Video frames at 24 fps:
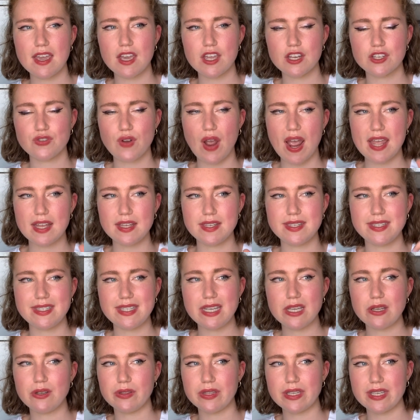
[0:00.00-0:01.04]
her try and
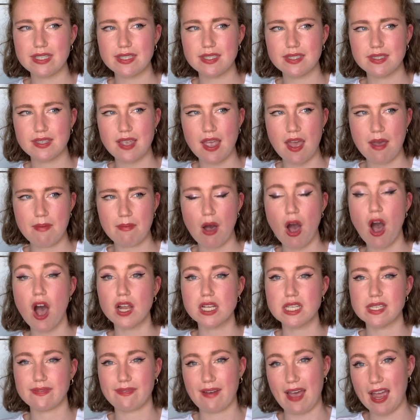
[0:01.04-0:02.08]
steal this um,
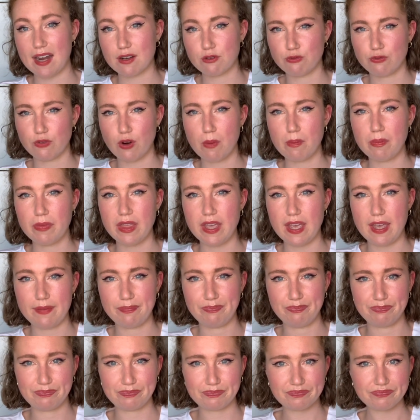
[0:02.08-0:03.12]
artifact from the
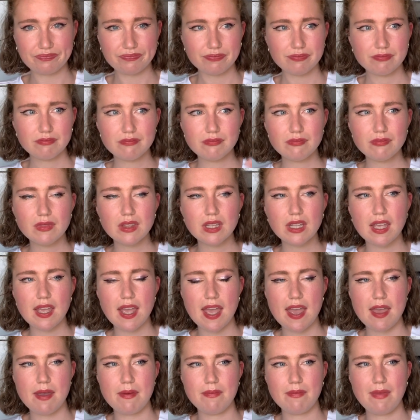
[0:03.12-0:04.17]

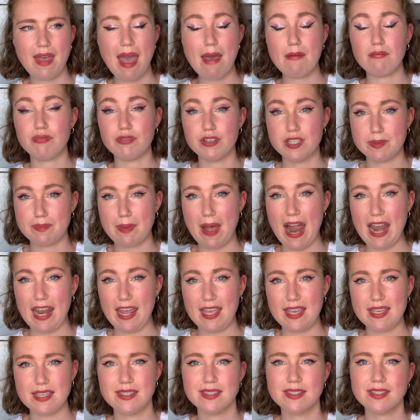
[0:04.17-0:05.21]
um, Emperor's
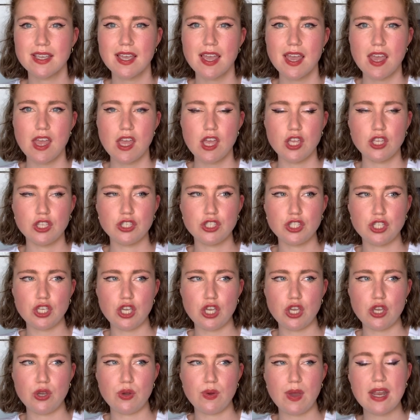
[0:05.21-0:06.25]
palace
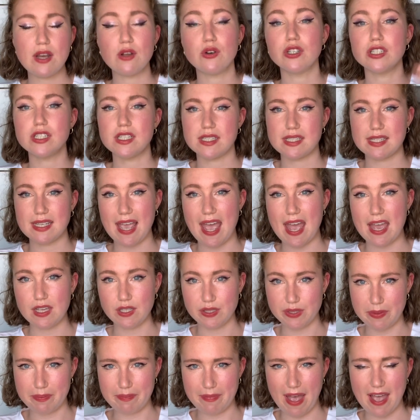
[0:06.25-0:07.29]
to in order to get her
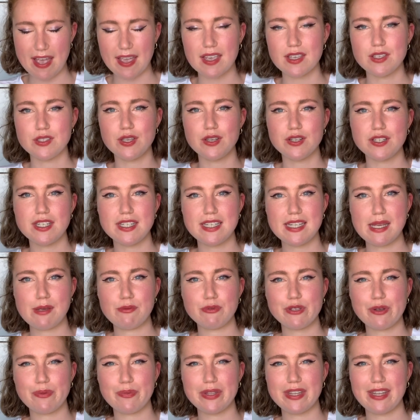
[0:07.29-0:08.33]
son back. And so she
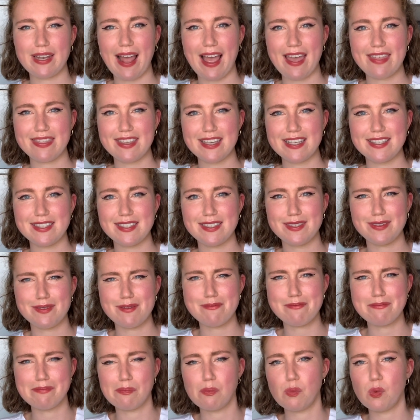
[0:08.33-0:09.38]
teams up with like this
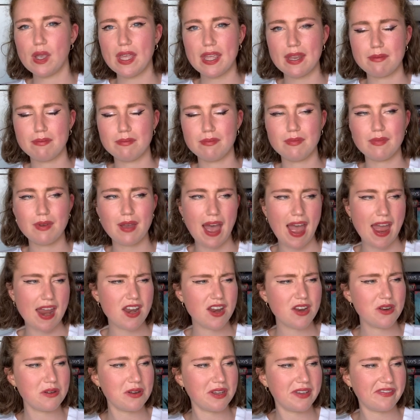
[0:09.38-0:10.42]
weird, I
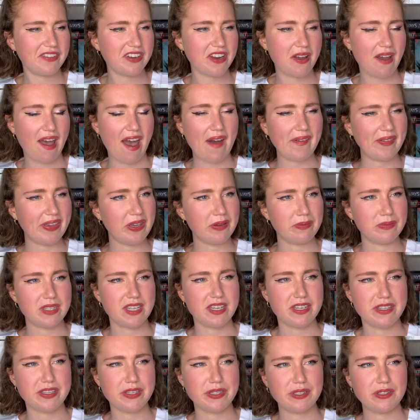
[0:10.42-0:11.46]
don't even know how he comes
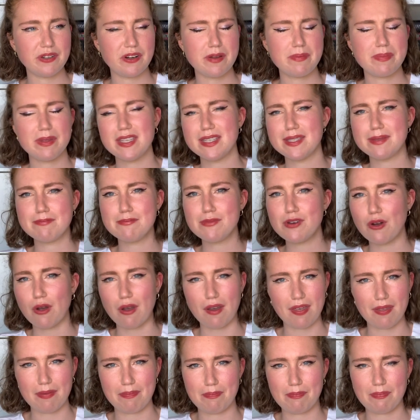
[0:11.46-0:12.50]
into the story, but this
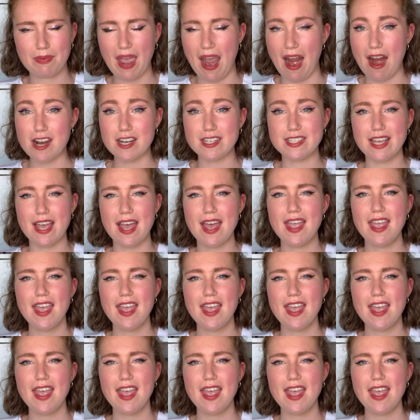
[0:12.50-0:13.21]
monk character